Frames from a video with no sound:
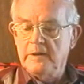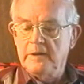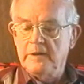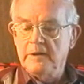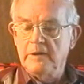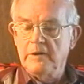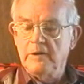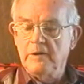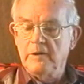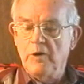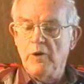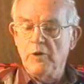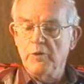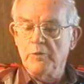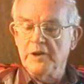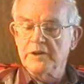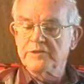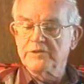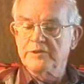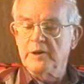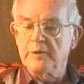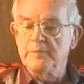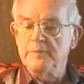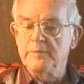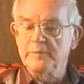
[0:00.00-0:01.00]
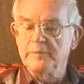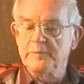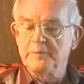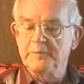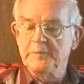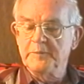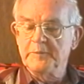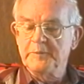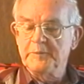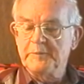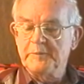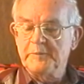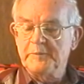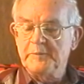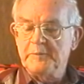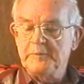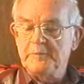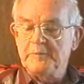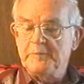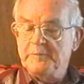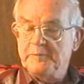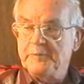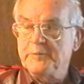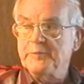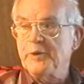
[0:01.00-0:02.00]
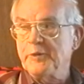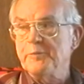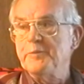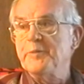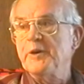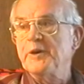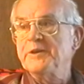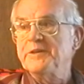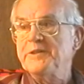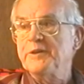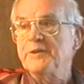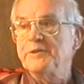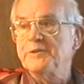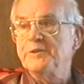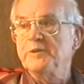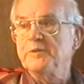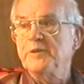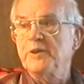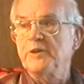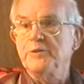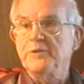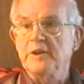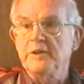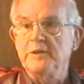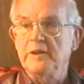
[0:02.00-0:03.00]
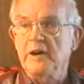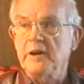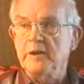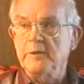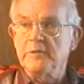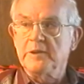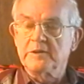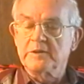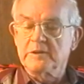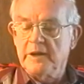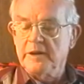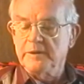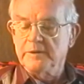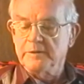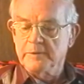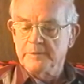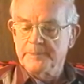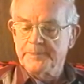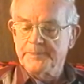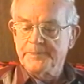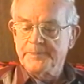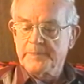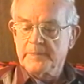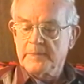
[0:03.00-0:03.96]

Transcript: And uh, all the rest of them are buried there, too, because they died much later.